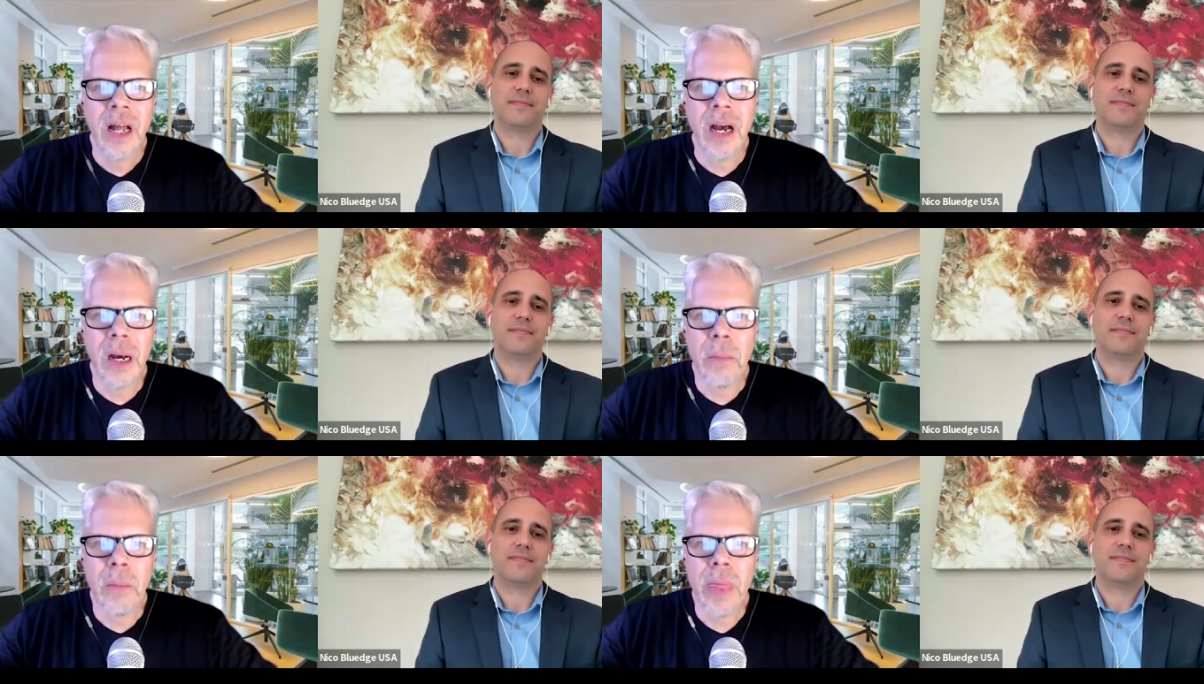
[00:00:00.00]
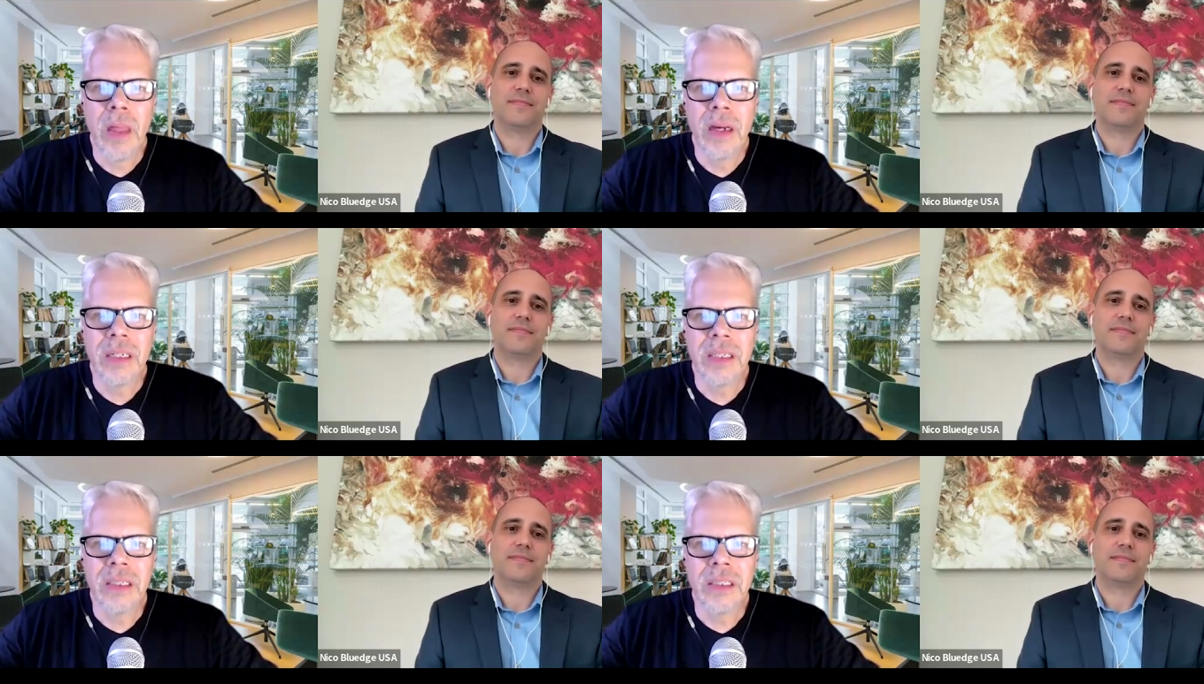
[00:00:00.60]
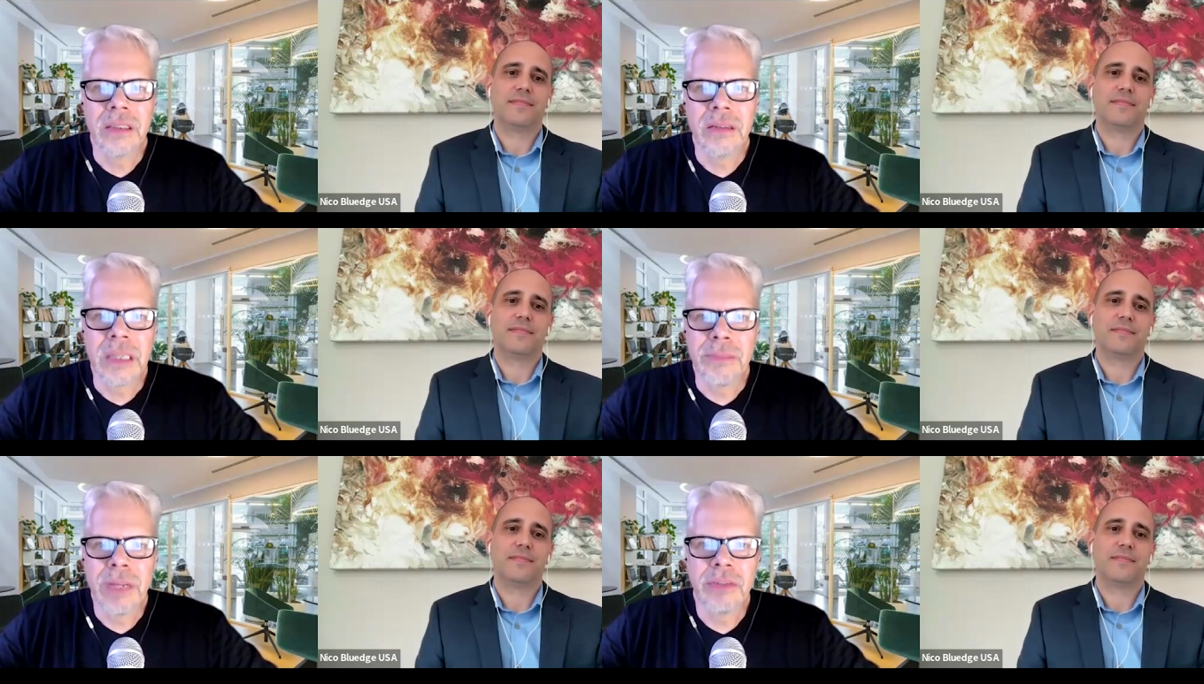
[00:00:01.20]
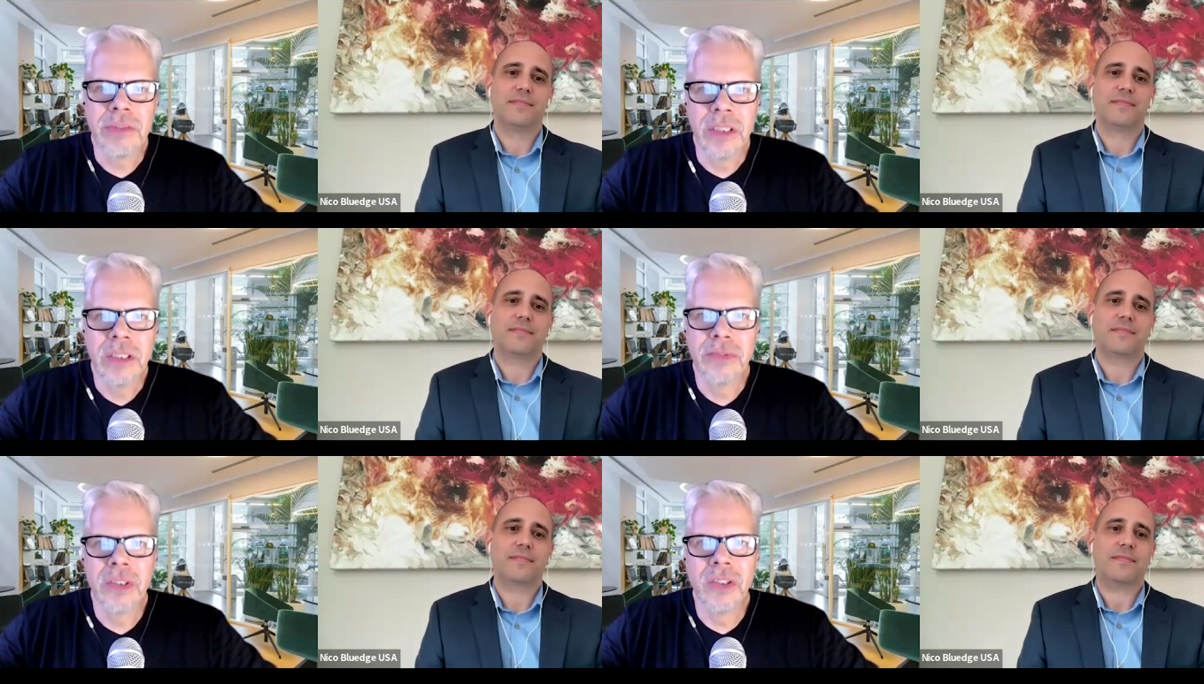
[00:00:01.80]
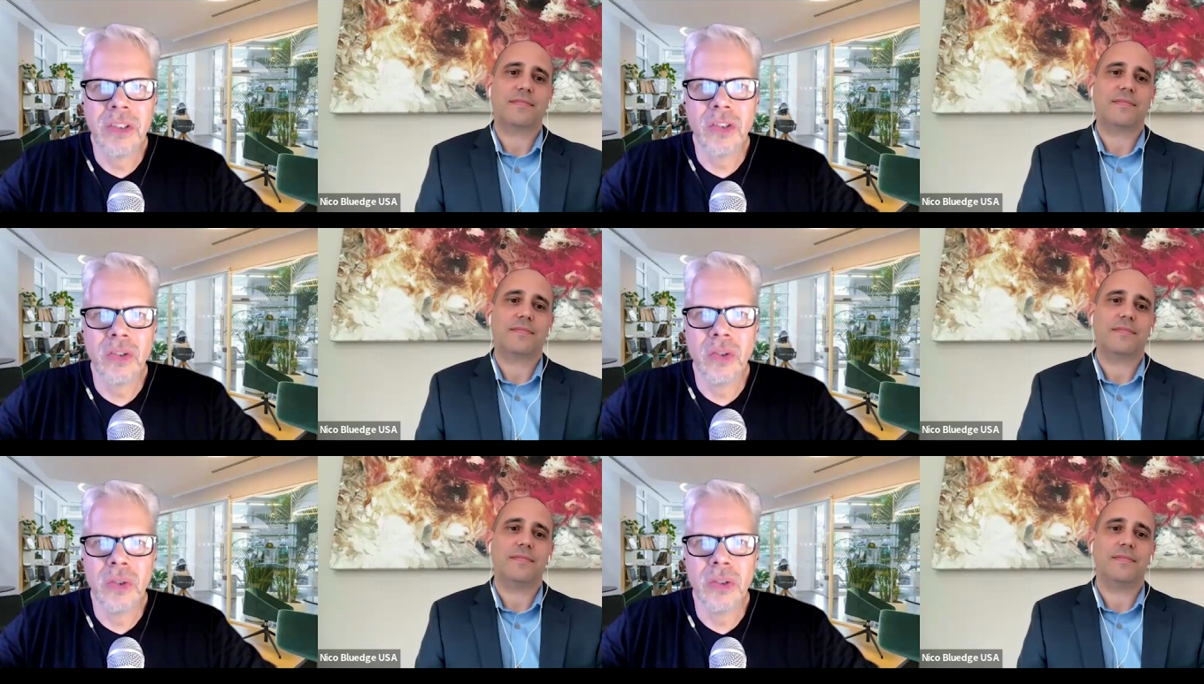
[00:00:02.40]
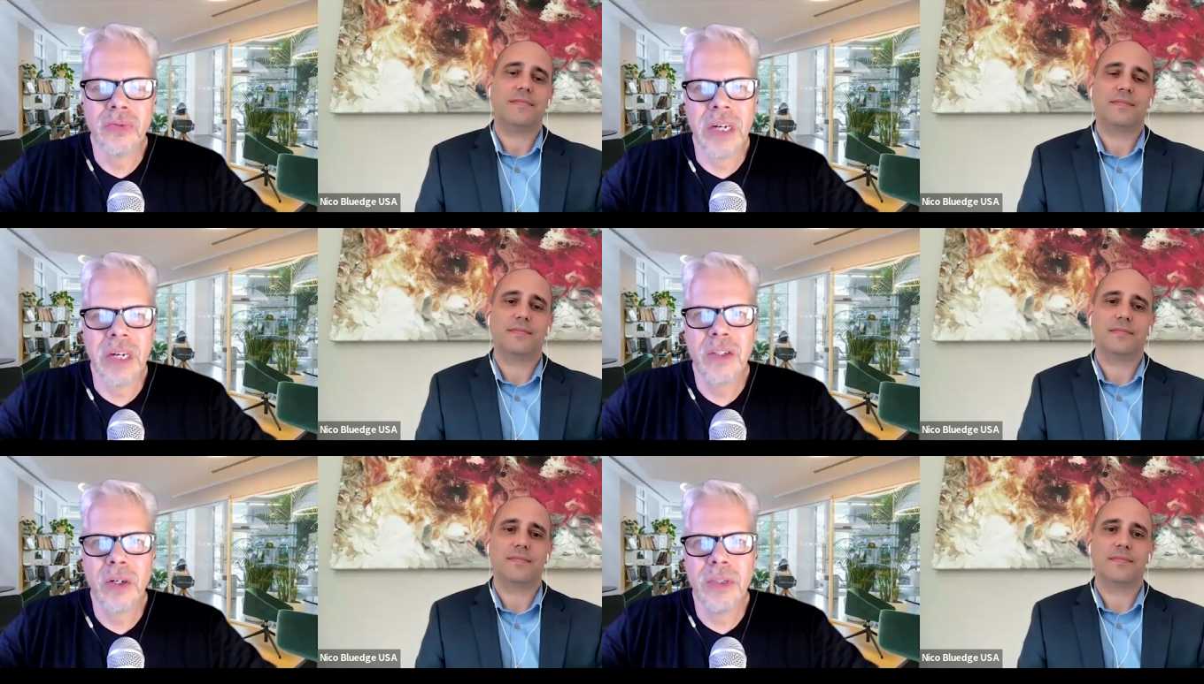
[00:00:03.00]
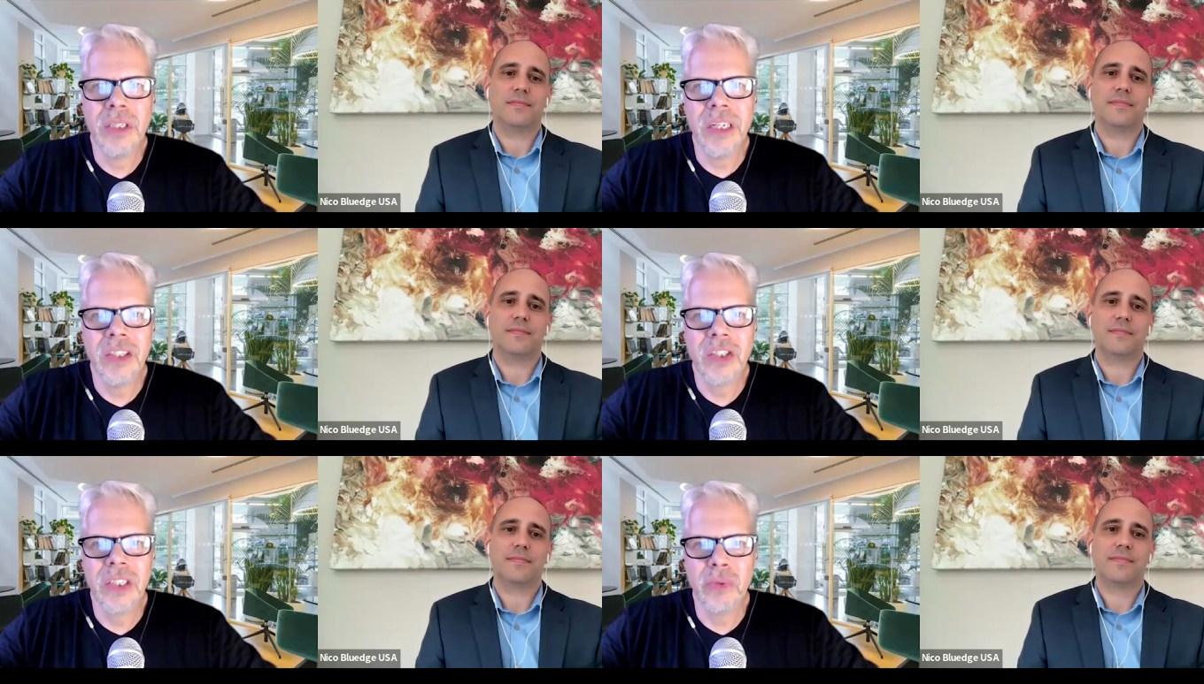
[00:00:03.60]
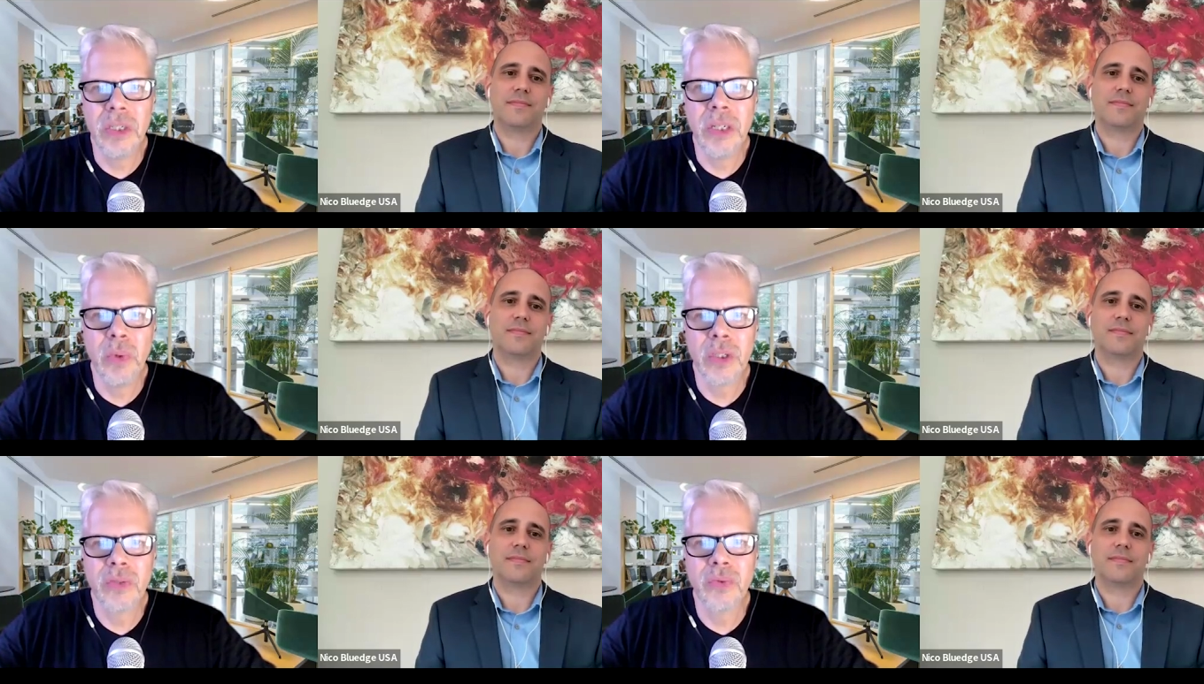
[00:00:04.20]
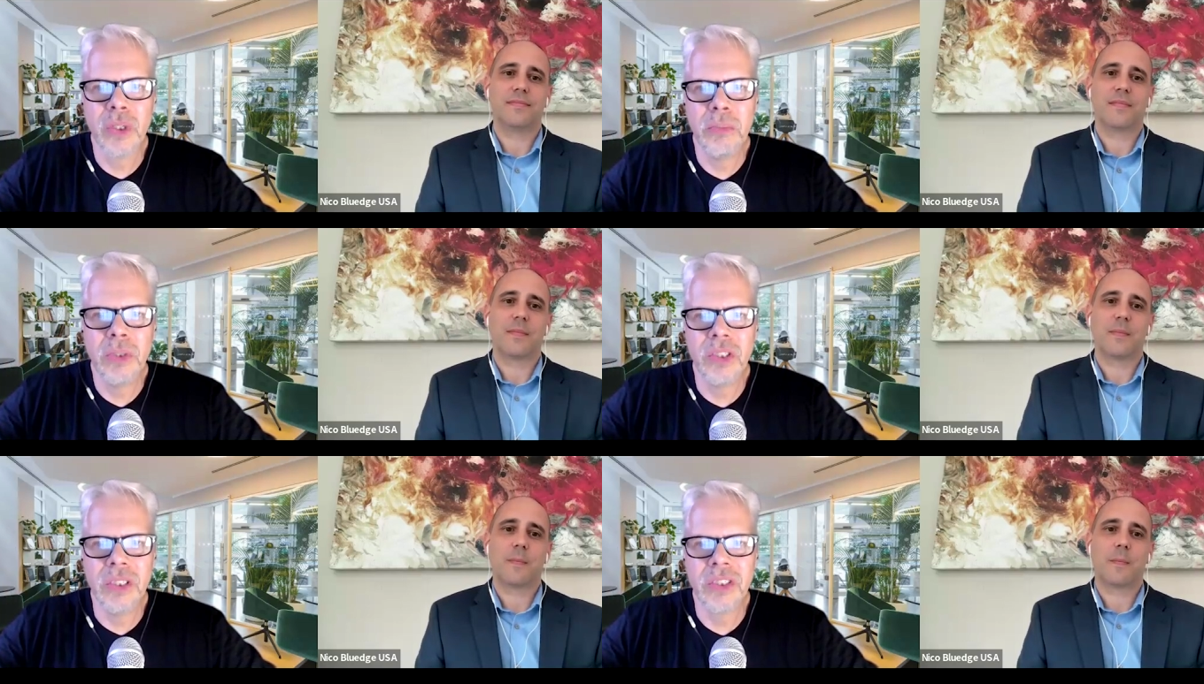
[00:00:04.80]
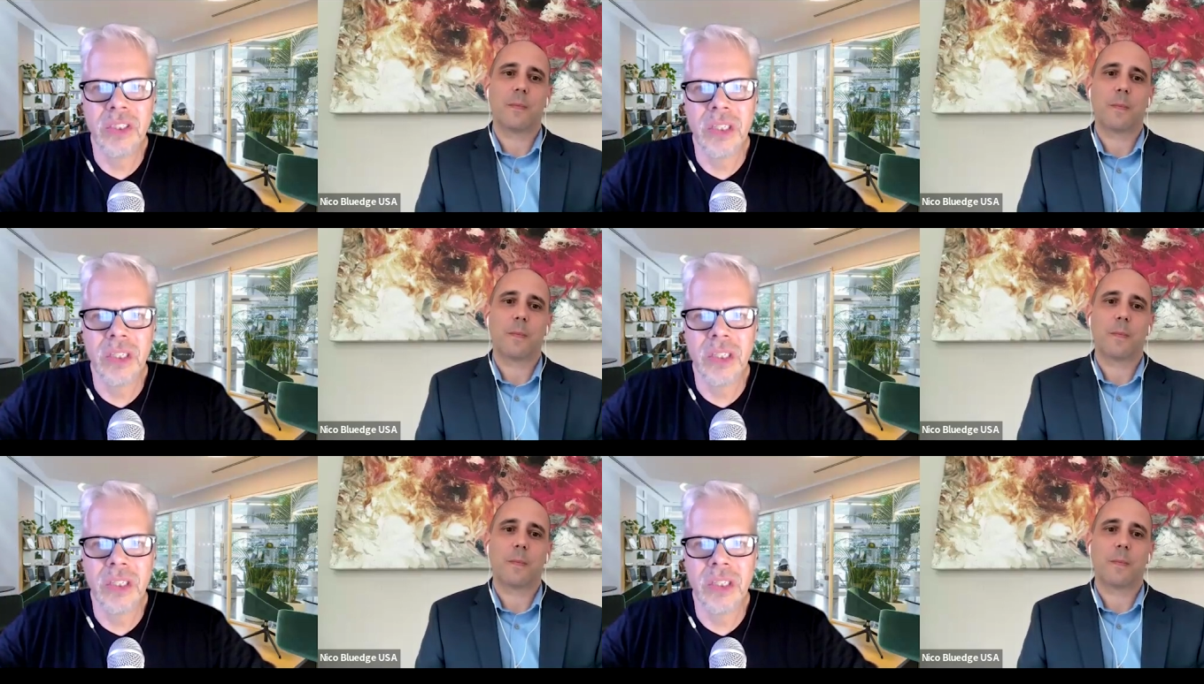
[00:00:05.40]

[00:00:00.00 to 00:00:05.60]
Speaker 1: um, it, it's sometimes very difficult to to find a combination that really works for your business.